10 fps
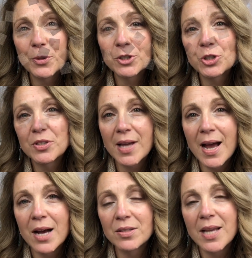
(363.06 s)
purchased a
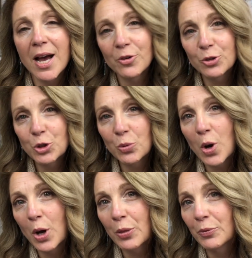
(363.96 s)
house? How did your
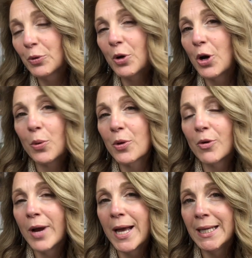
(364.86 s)
walkthrough go? Were
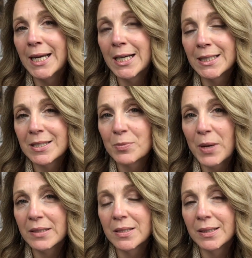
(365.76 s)
there any
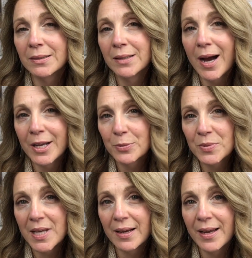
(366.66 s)
unexpected
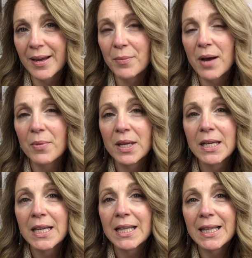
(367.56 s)
items that came up?
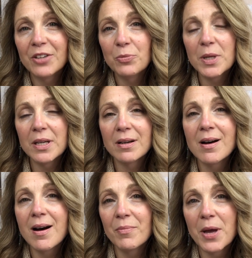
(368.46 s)
Leave me a
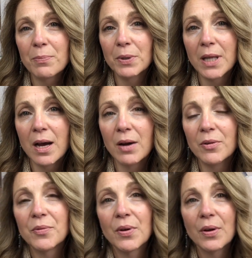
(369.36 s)
comment
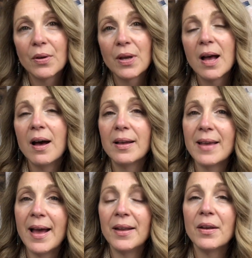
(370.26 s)
below.
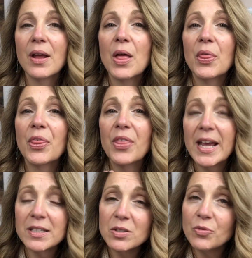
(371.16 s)
Again,
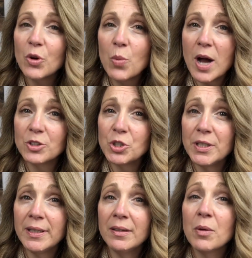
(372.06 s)
thanks for
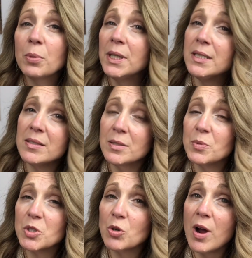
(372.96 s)
watching. Please
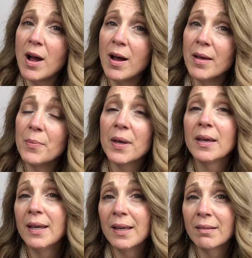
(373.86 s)
subscribe,
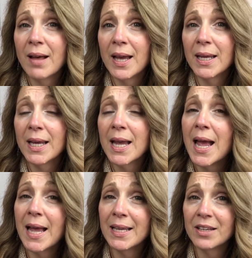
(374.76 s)
hit like,
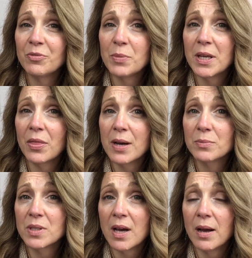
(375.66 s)
and give me a
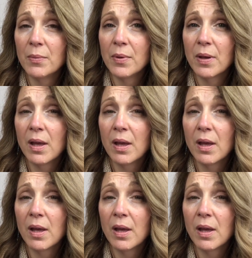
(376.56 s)
thumbs up.